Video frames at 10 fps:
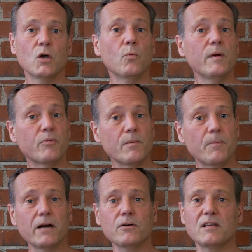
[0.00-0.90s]
We
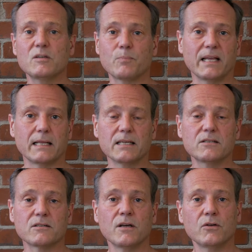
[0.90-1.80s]
prepare these
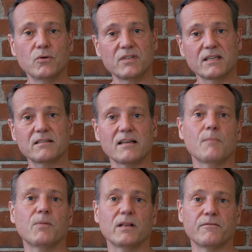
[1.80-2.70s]
platelets using a
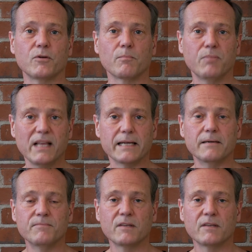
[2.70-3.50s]
sample of your blood,